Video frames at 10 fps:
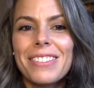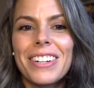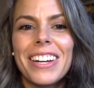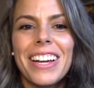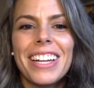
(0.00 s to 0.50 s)

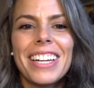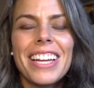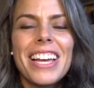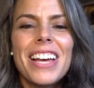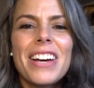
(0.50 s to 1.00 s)

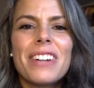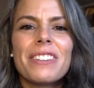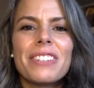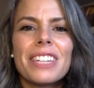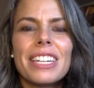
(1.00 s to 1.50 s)

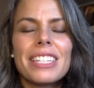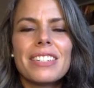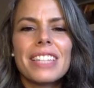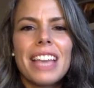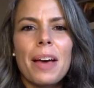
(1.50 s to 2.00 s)
We're not
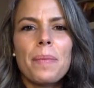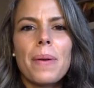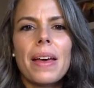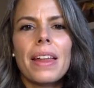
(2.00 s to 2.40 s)
doing that.